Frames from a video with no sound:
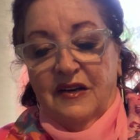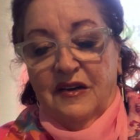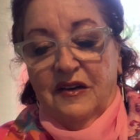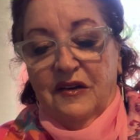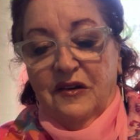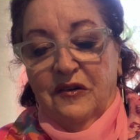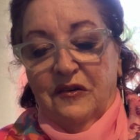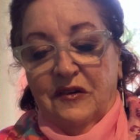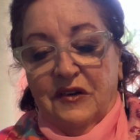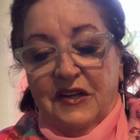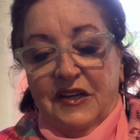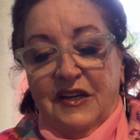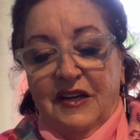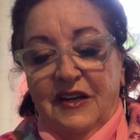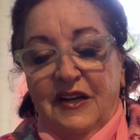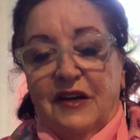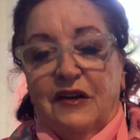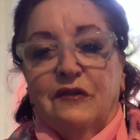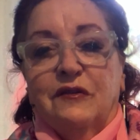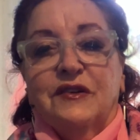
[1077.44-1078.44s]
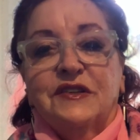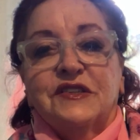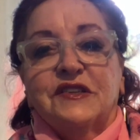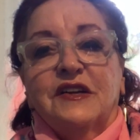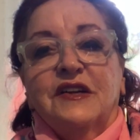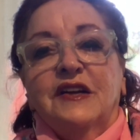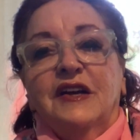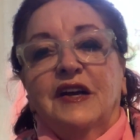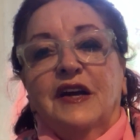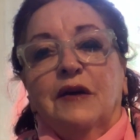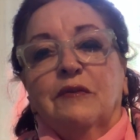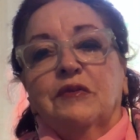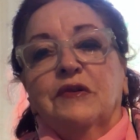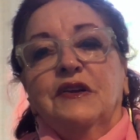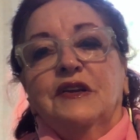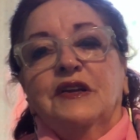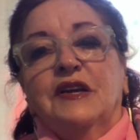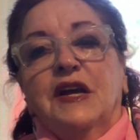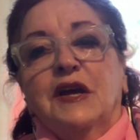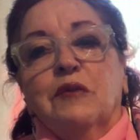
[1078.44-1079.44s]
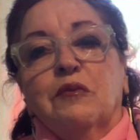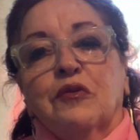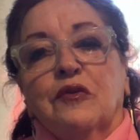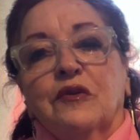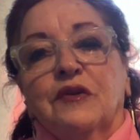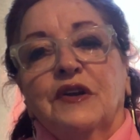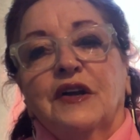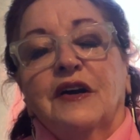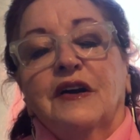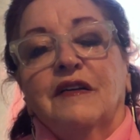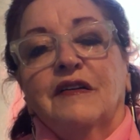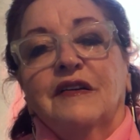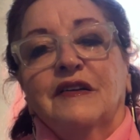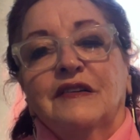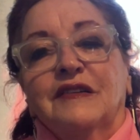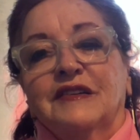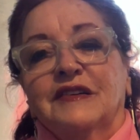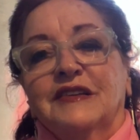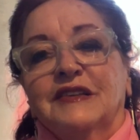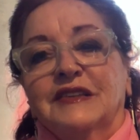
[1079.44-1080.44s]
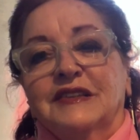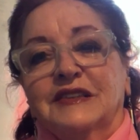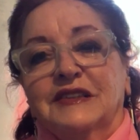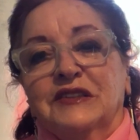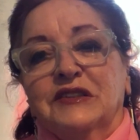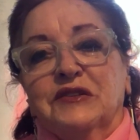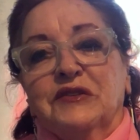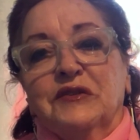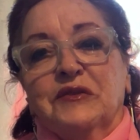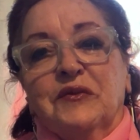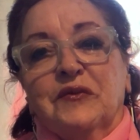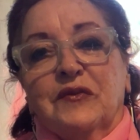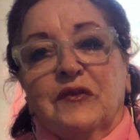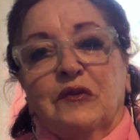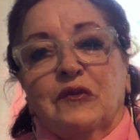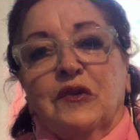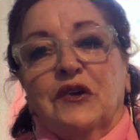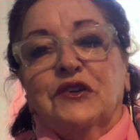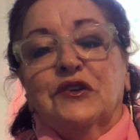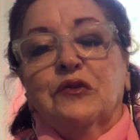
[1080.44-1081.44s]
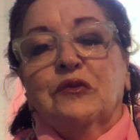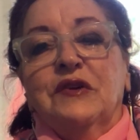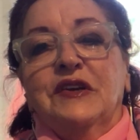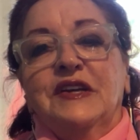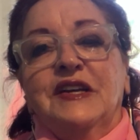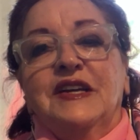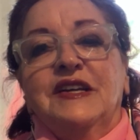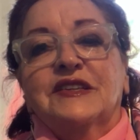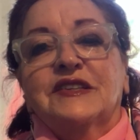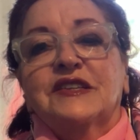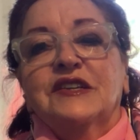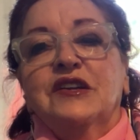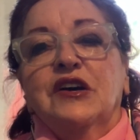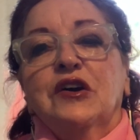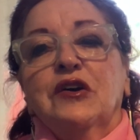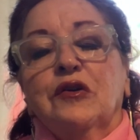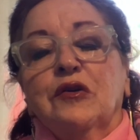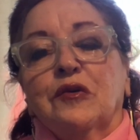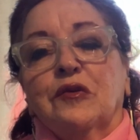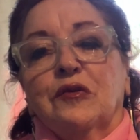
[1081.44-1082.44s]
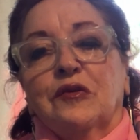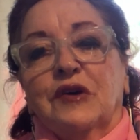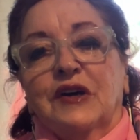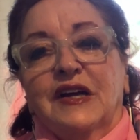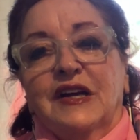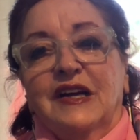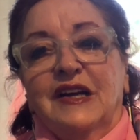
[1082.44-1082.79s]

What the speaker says: Okay, what's going to happen in April now? What do we need to know?